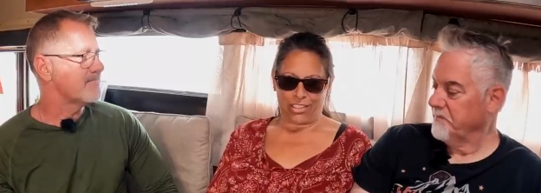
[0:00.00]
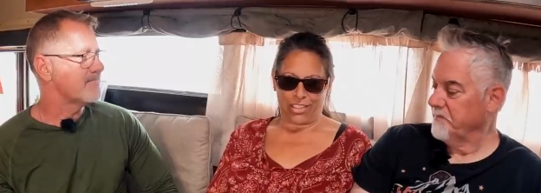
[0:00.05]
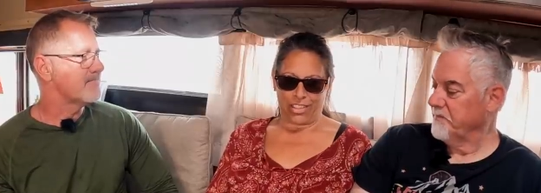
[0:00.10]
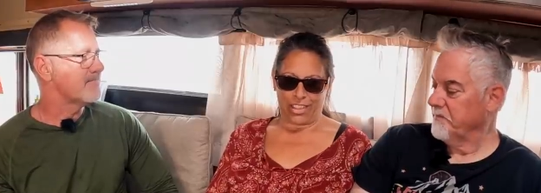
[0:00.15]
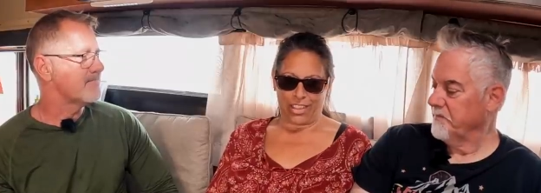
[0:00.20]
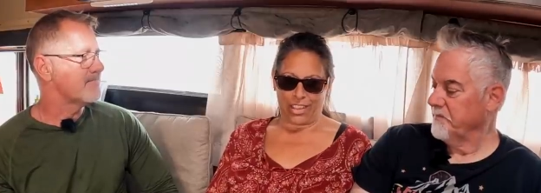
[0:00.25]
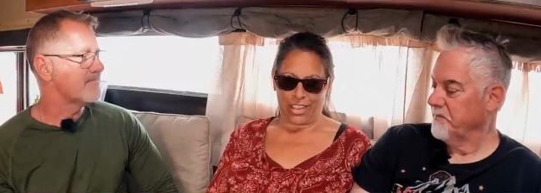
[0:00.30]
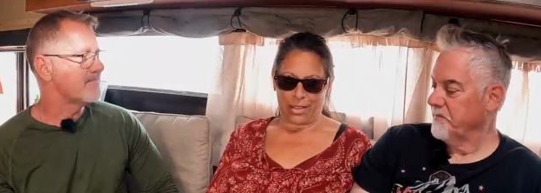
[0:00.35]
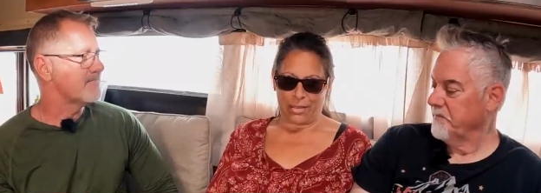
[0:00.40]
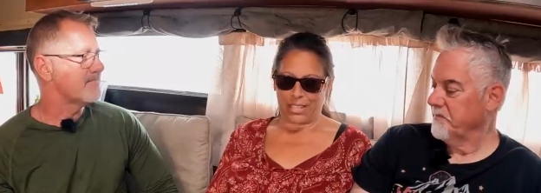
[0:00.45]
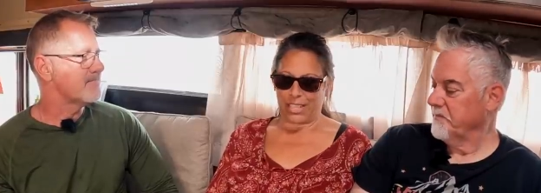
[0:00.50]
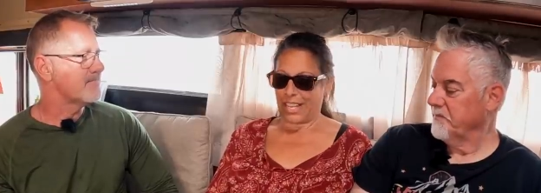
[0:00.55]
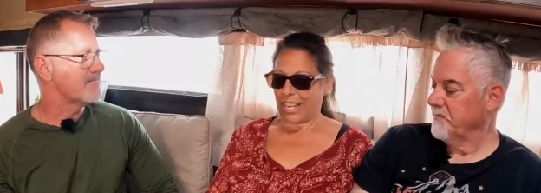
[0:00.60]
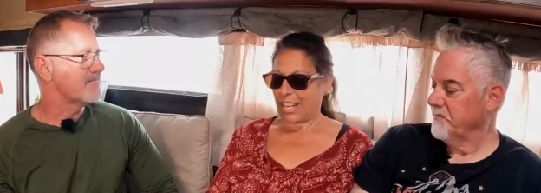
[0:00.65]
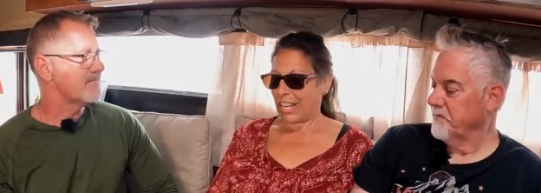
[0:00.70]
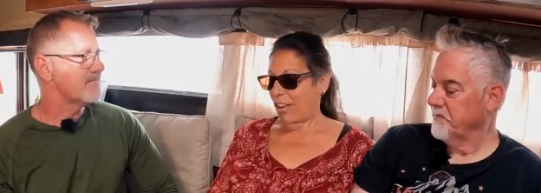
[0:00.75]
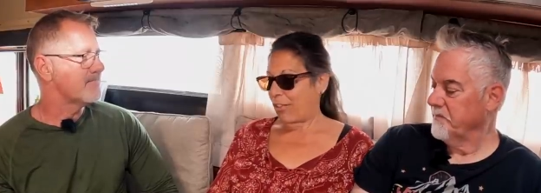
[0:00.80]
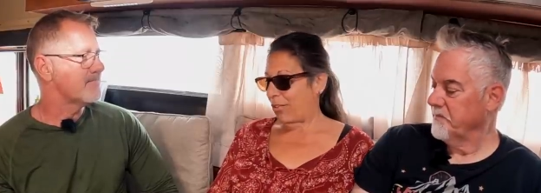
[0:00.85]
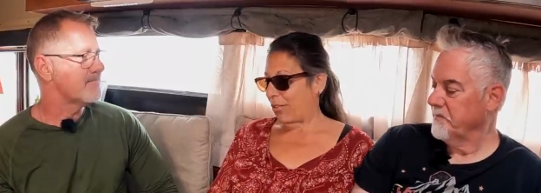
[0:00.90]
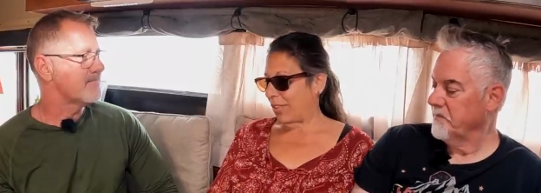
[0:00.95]
Speaker 1: uh, it's like
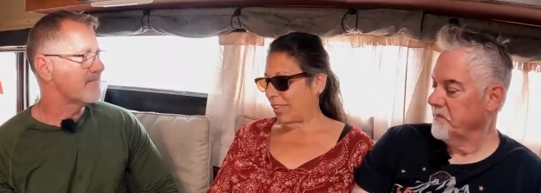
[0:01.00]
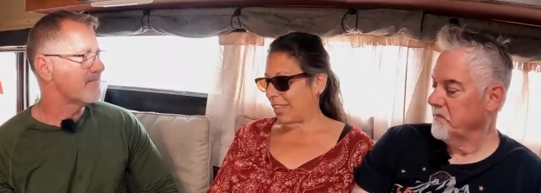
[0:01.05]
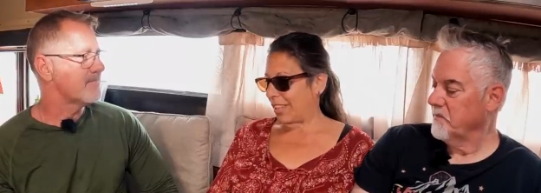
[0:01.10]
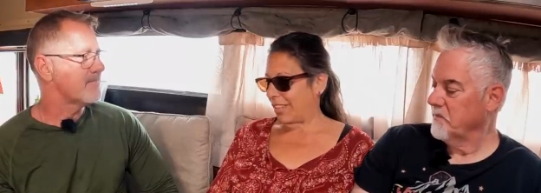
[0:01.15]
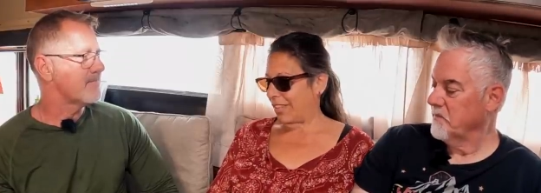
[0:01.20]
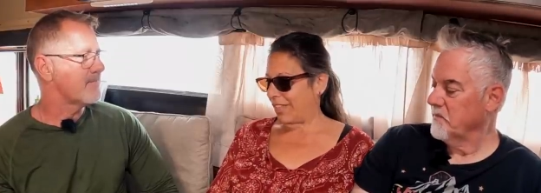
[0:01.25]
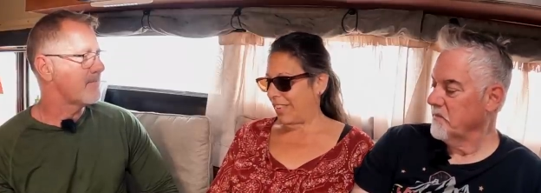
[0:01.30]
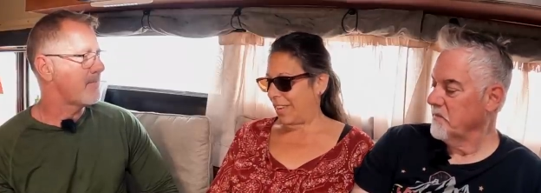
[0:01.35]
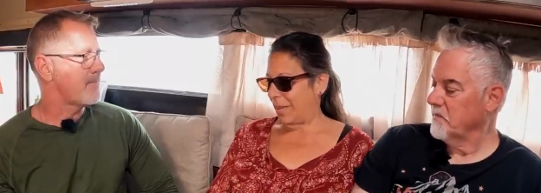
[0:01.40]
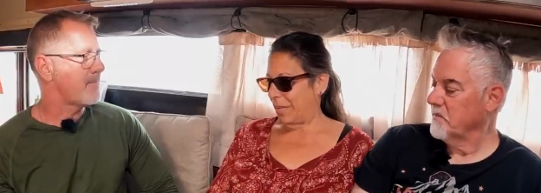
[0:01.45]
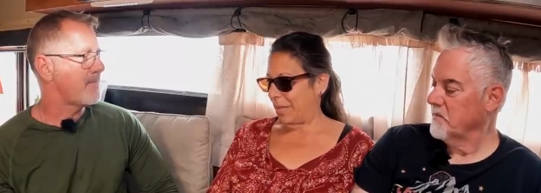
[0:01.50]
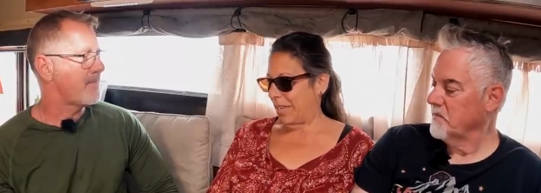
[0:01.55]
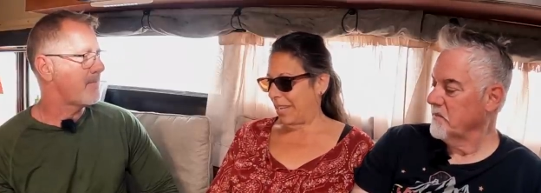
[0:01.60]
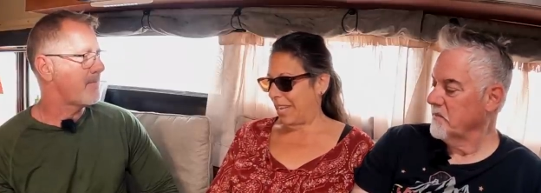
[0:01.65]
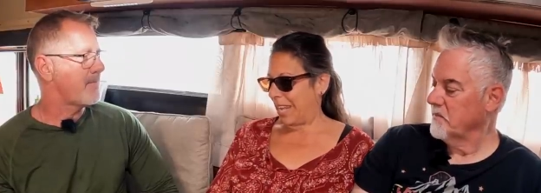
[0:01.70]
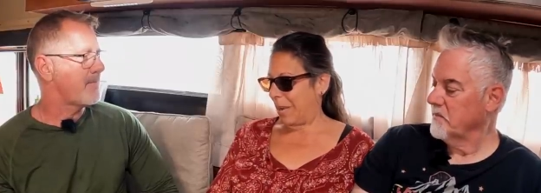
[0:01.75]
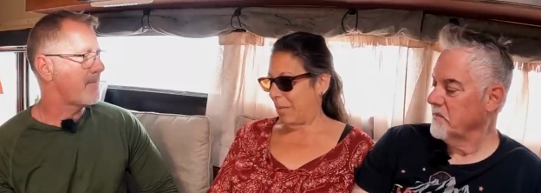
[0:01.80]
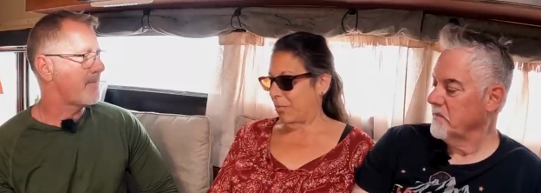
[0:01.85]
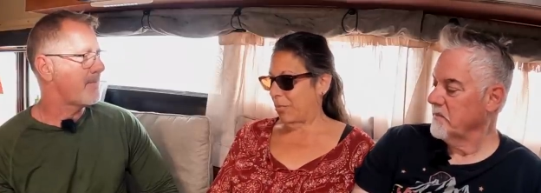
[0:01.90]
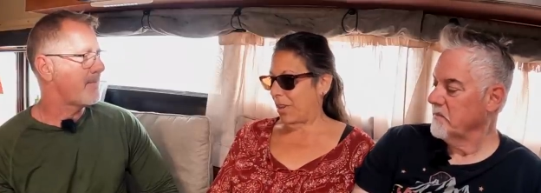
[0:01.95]
our own little family
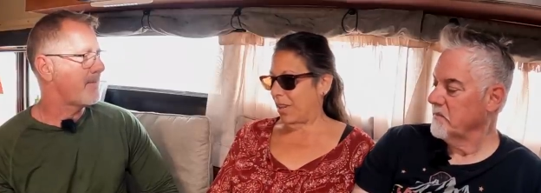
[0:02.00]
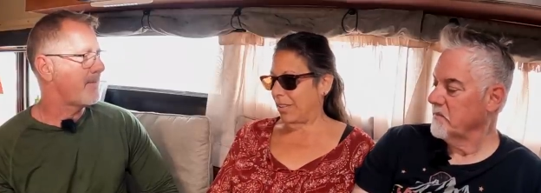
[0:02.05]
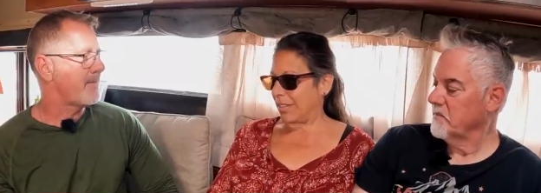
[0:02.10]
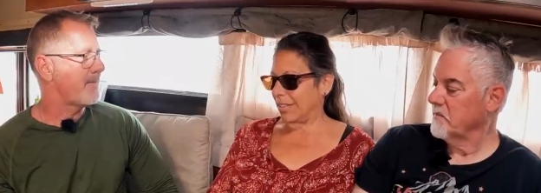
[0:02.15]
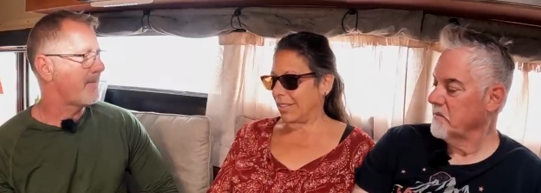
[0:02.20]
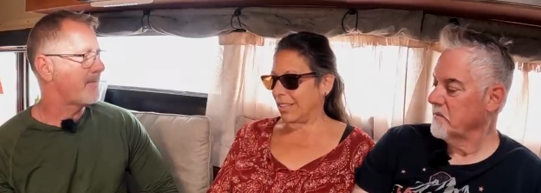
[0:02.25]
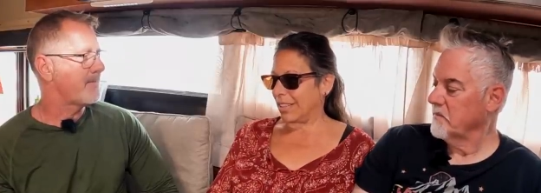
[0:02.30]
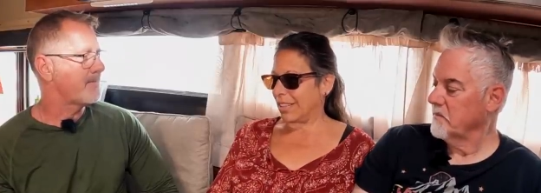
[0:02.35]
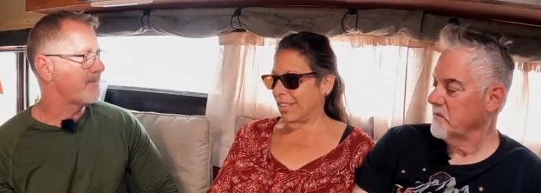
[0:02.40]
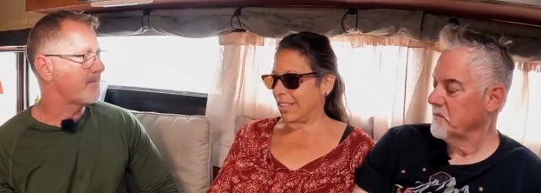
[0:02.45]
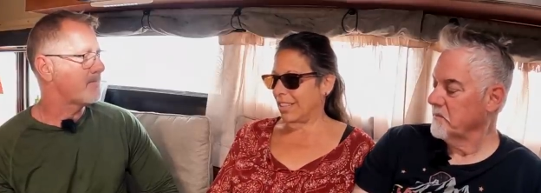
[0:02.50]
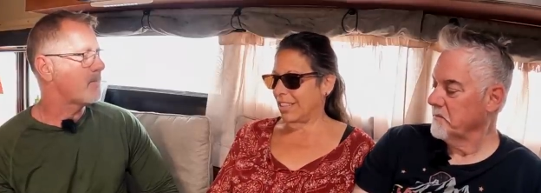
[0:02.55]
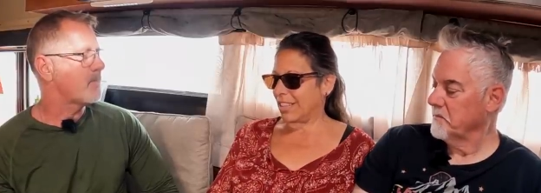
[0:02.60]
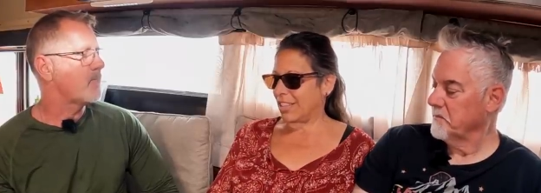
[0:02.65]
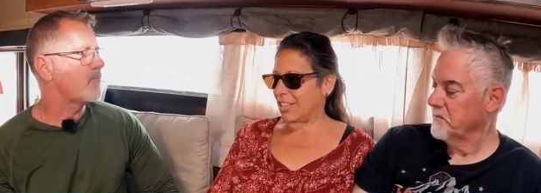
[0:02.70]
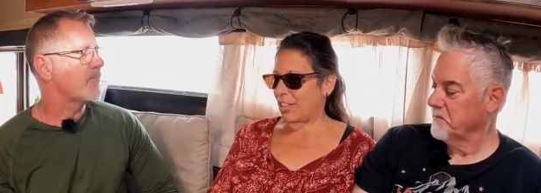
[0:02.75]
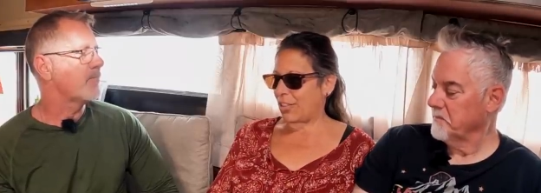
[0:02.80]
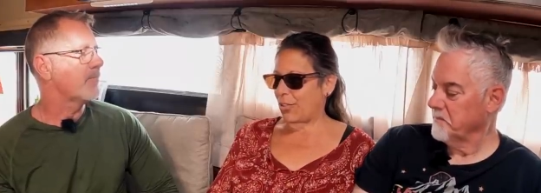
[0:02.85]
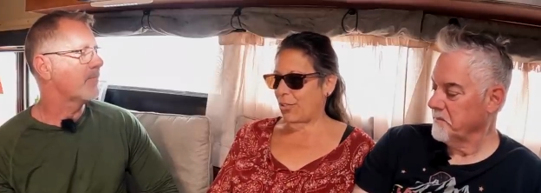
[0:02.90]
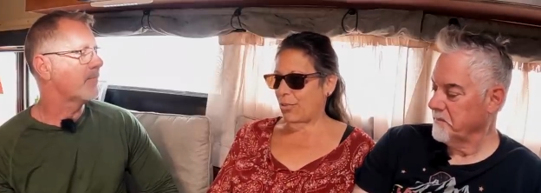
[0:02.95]
campground.
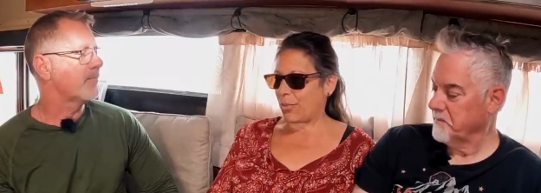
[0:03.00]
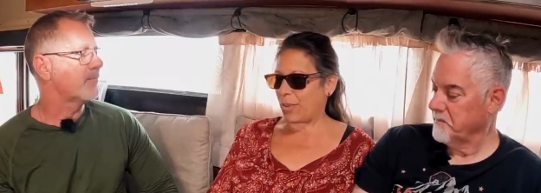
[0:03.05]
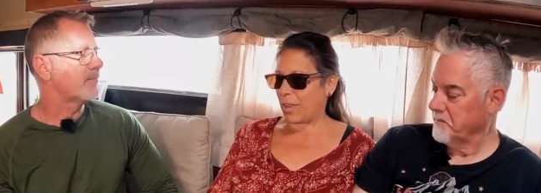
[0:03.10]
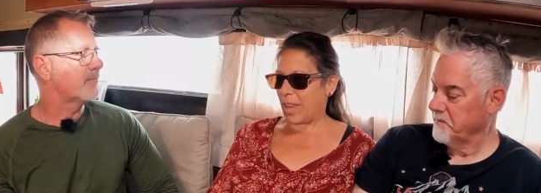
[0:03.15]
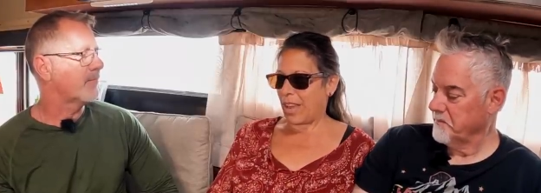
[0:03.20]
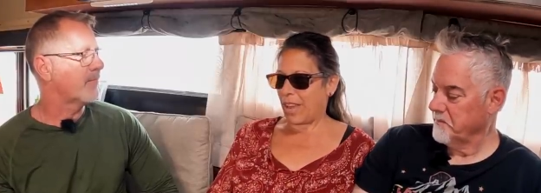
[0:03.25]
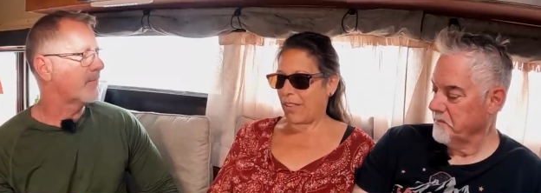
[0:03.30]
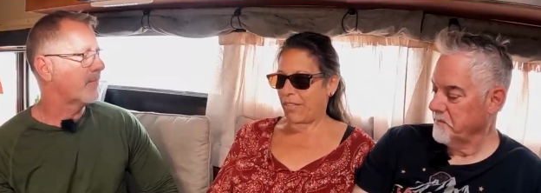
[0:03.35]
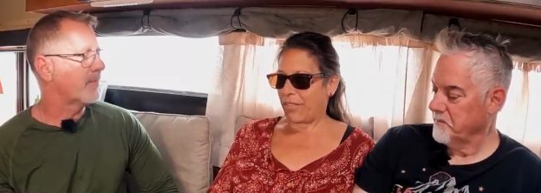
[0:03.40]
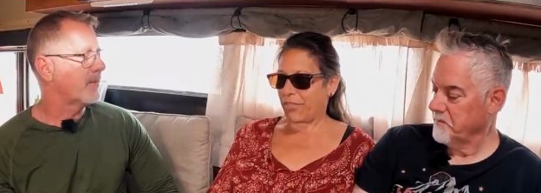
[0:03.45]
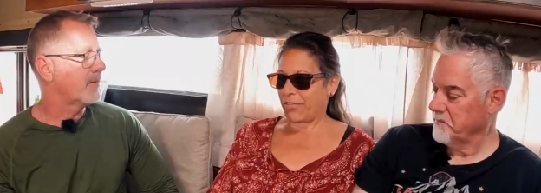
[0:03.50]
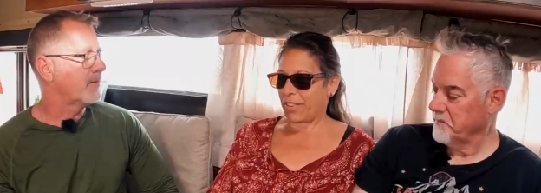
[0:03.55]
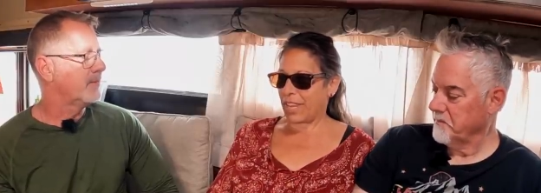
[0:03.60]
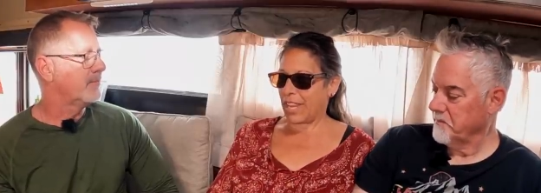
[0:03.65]
So we have three